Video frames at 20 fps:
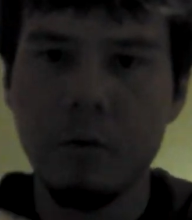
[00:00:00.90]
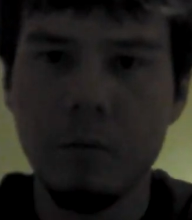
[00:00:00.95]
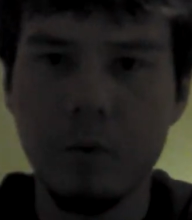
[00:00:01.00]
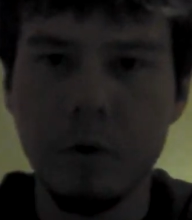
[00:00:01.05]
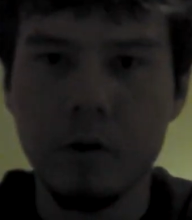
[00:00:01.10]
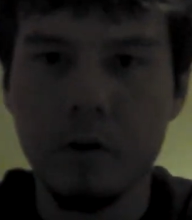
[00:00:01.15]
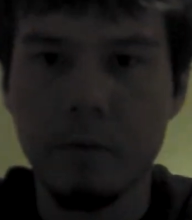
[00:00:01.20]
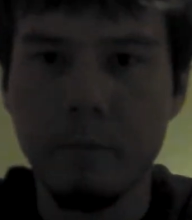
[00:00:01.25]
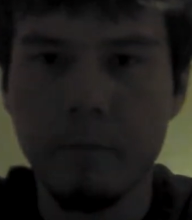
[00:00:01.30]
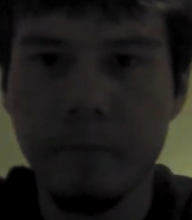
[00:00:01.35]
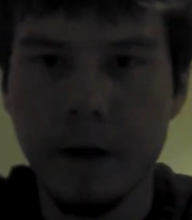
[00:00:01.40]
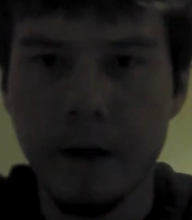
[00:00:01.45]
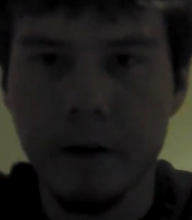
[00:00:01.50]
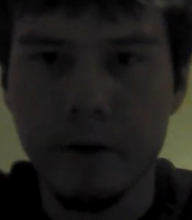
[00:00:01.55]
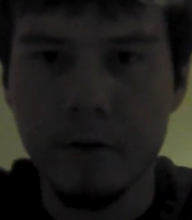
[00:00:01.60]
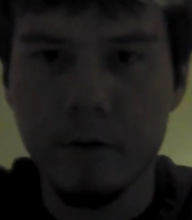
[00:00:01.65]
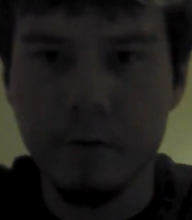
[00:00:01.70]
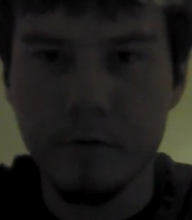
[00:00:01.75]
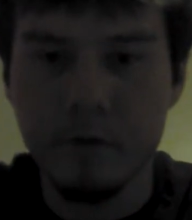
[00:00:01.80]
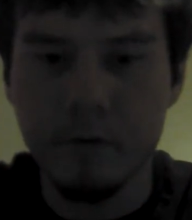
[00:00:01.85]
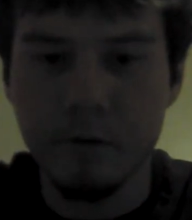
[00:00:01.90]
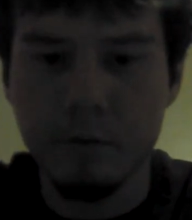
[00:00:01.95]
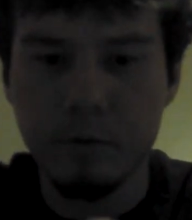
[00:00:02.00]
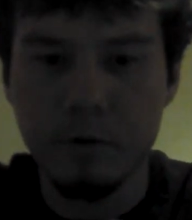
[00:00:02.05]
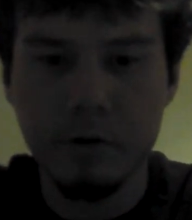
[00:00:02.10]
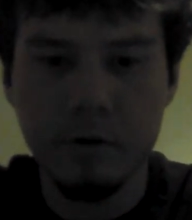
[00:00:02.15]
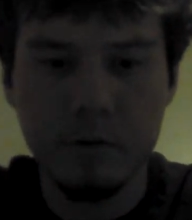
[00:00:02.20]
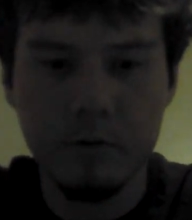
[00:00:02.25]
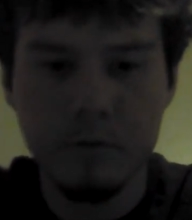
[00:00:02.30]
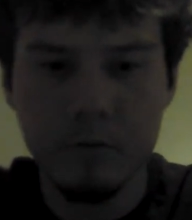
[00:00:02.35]
Welcome back, YouTube.
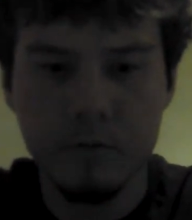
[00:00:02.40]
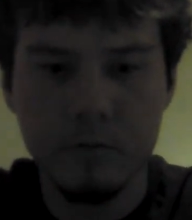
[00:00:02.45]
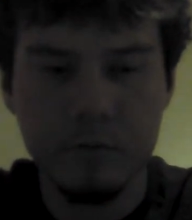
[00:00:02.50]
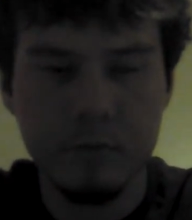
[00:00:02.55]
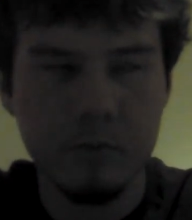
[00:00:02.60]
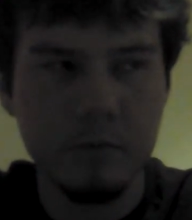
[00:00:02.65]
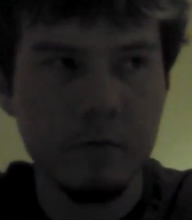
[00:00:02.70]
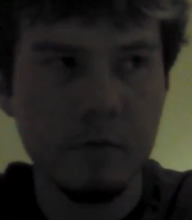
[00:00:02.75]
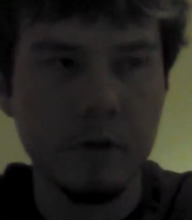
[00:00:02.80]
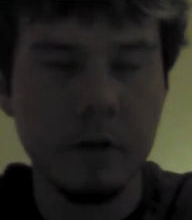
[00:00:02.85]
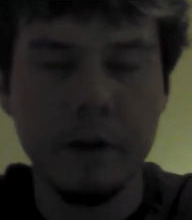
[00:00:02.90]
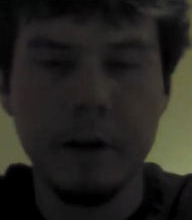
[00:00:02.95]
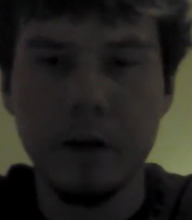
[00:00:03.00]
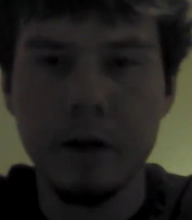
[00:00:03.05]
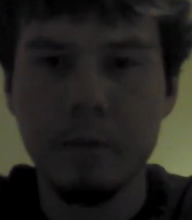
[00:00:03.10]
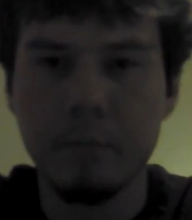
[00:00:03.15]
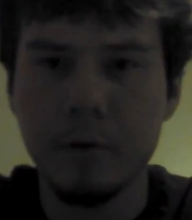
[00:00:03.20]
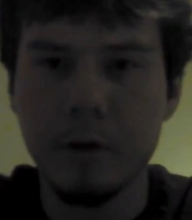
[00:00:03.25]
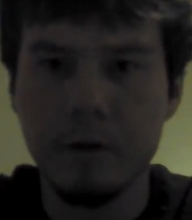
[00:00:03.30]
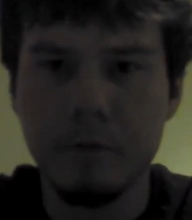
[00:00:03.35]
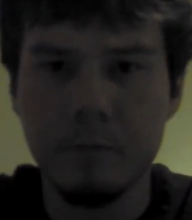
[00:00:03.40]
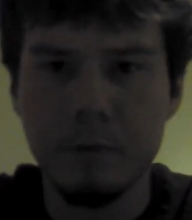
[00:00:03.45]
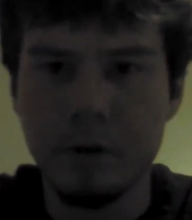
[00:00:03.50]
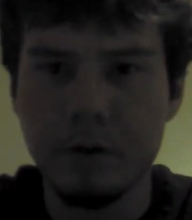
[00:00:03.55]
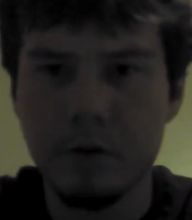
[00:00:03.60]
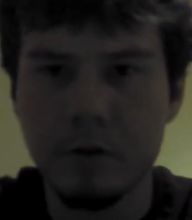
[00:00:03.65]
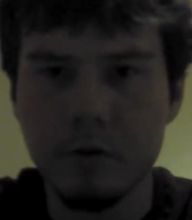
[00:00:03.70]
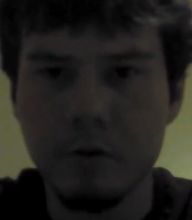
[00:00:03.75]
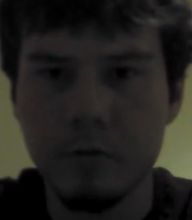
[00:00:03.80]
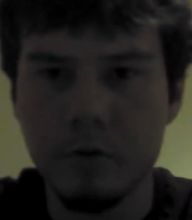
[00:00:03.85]
Today I'm going to
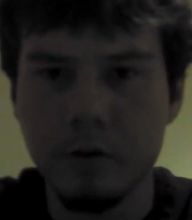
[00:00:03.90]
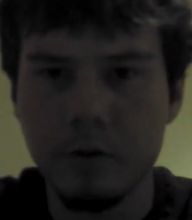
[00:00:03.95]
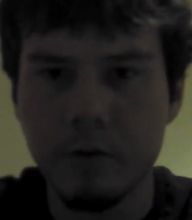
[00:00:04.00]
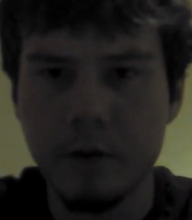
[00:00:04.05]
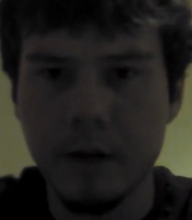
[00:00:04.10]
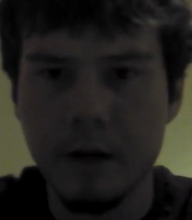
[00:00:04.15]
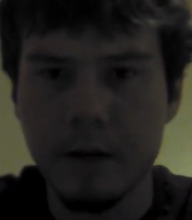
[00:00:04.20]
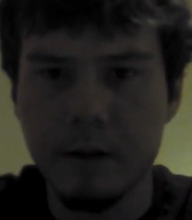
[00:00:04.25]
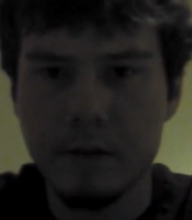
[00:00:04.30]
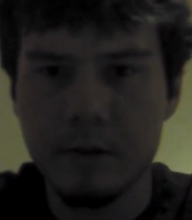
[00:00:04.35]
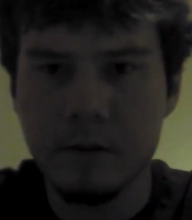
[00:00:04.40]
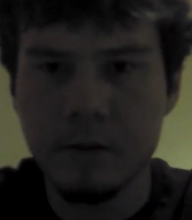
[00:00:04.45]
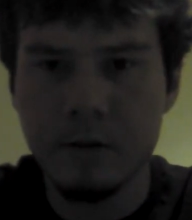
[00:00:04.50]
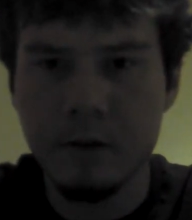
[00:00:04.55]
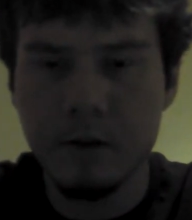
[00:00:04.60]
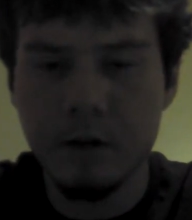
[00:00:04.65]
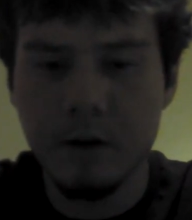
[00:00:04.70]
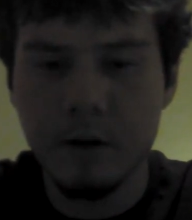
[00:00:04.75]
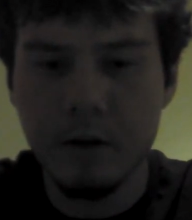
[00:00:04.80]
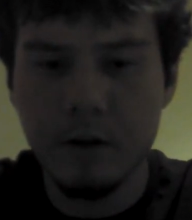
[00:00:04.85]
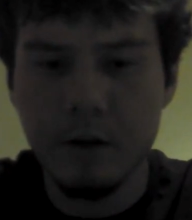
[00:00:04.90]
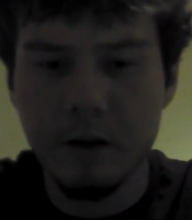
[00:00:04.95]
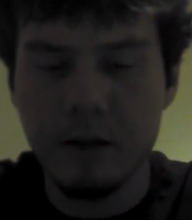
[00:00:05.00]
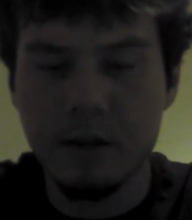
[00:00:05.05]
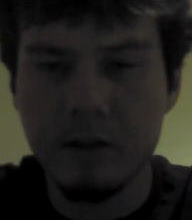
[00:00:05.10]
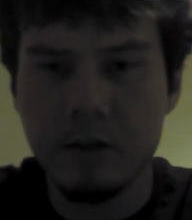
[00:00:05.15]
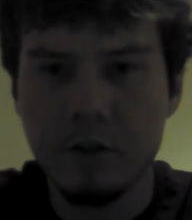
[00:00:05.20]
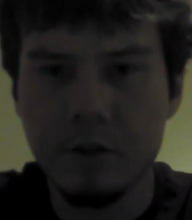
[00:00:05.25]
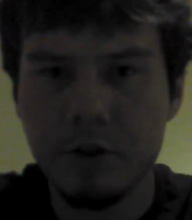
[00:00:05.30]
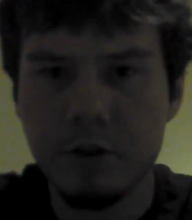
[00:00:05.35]
be showing you guys
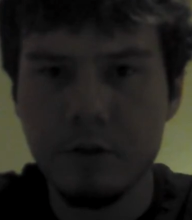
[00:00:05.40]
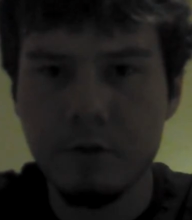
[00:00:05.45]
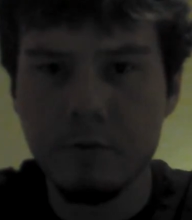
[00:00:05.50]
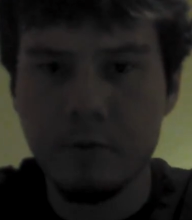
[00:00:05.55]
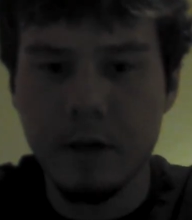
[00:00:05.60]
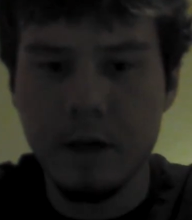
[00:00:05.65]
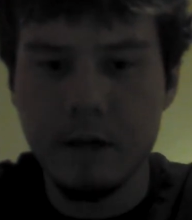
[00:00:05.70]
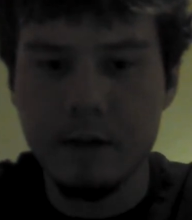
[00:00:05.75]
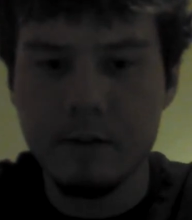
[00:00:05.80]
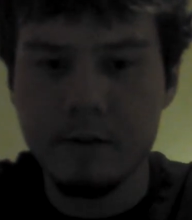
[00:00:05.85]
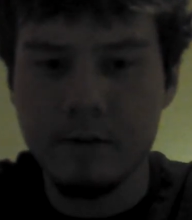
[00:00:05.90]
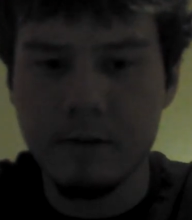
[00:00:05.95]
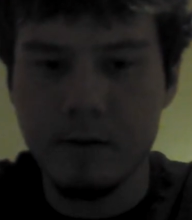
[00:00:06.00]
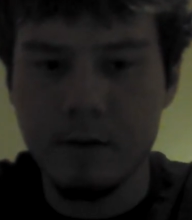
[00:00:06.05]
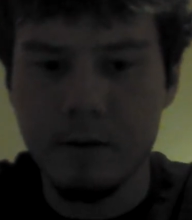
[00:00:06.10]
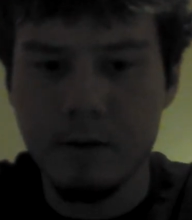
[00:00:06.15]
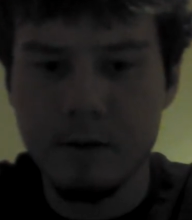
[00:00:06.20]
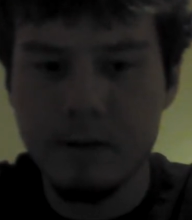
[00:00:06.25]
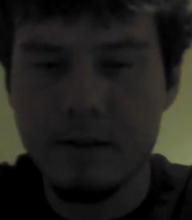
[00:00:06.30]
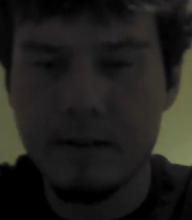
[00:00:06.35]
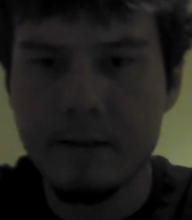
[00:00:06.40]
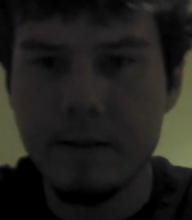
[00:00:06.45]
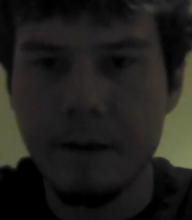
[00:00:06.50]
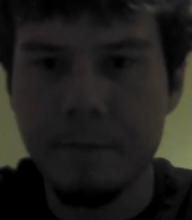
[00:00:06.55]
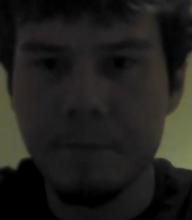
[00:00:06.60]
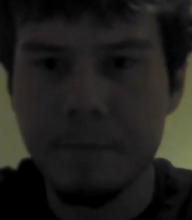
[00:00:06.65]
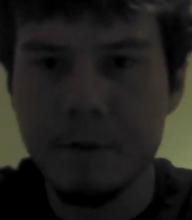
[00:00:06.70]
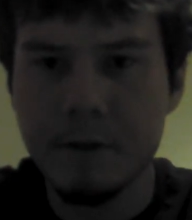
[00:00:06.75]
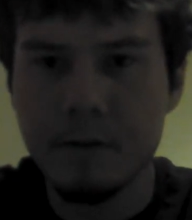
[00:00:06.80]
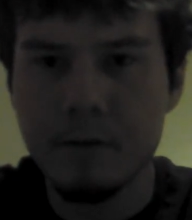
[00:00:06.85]
and teaching you guys the
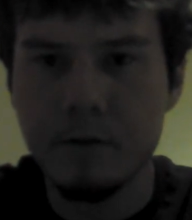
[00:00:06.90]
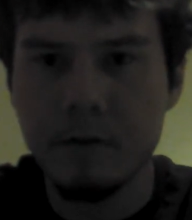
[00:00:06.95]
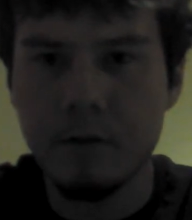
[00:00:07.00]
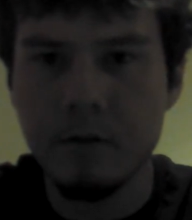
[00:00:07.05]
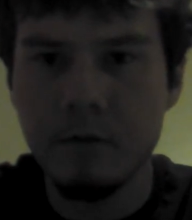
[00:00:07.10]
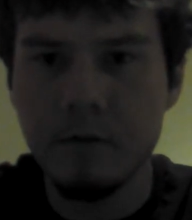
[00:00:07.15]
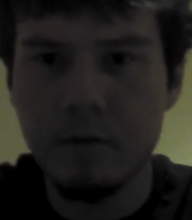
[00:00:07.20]
steps